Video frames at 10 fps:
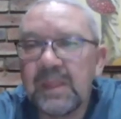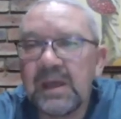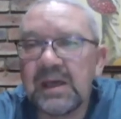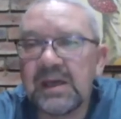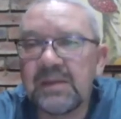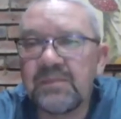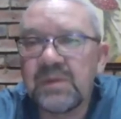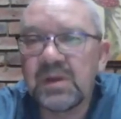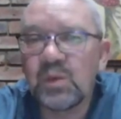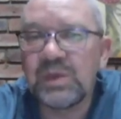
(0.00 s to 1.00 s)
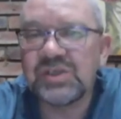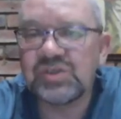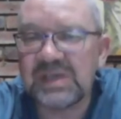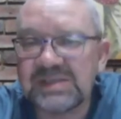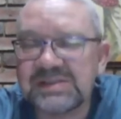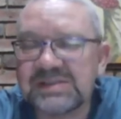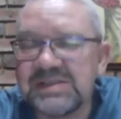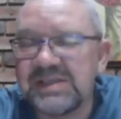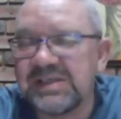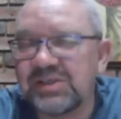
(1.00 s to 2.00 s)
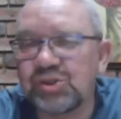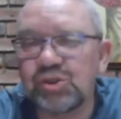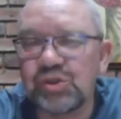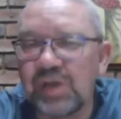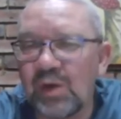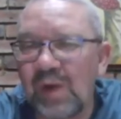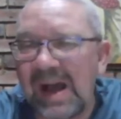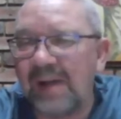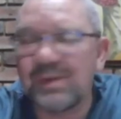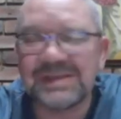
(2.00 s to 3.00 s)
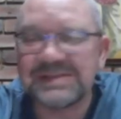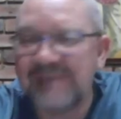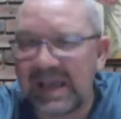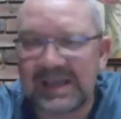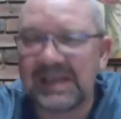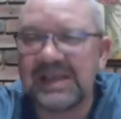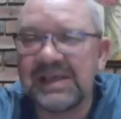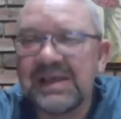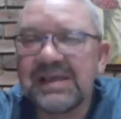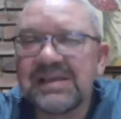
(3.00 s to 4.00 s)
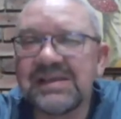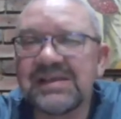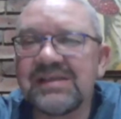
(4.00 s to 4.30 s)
Um, we just need to know how exactly the,